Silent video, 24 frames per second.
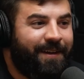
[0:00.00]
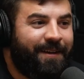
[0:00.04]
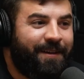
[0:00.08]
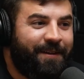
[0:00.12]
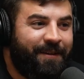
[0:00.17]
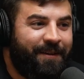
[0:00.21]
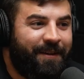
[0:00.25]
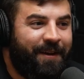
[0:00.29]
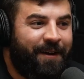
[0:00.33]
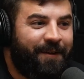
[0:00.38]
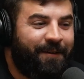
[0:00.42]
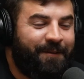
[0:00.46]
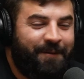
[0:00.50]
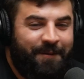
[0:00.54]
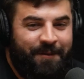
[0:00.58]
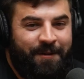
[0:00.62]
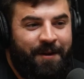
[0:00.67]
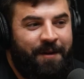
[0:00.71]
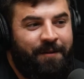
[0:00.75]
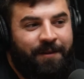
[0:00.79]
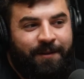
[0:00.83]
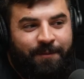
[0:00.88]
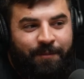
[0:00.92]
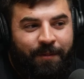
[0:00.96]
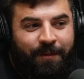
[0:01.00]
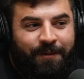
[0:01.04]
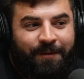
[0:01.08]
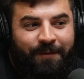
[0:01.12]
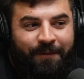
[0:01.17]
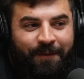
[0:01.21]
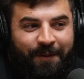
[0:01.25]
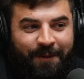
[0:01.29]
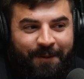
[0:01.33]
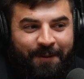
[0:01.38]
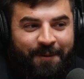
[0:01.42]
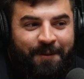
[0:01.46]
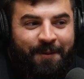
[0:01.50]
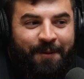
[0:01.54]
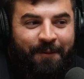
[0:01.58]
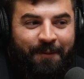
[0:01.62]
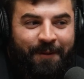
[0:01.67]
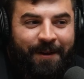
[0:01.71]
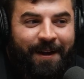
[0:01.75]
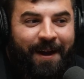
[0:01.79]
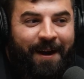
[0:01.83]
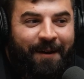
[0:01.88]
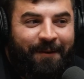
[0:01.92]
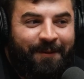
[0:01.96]
You know this person for
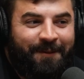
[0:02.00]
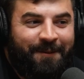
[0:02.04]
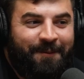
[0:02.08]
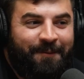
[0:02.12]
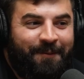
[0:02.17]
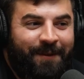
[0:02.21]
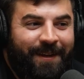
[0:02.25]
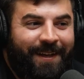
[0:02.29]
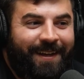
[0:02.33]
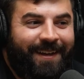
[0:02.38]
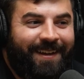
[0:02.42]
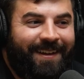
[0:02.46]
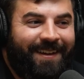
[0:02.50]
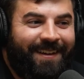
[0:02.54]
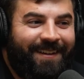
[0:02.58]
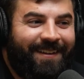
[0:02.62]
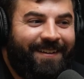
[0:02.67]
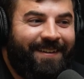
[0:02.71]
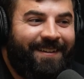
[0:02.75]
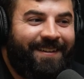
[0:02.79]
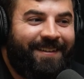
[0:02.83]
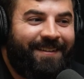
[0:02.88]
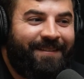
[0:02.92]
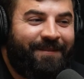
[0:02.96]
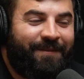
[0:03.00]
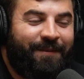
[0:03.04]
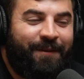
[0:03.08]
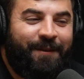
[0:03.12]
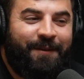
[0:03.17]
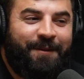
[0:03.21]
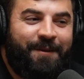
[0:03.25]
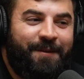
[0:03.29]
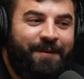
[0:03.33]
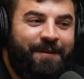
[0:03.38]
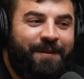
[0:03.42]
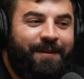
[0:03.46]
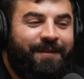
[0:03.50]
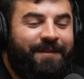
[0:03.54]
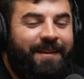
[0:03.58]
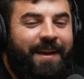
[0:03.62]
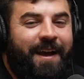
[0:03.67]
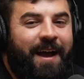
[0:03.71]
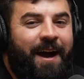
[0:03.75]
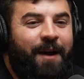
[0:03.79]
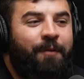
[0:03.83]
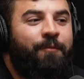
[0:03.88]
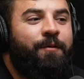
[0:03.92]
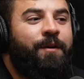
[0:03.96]
2-3 hours a week for 2 years. Like,
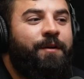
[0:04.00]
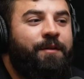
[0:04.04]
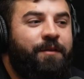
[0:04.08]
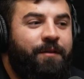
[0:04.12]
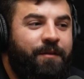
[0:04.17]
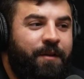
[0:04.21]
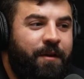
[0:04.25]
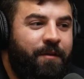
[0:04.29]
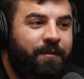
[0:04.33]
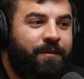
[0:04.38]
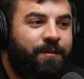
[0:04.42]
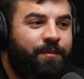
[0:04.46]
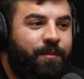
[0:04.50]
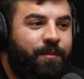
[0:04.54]
how well do you know this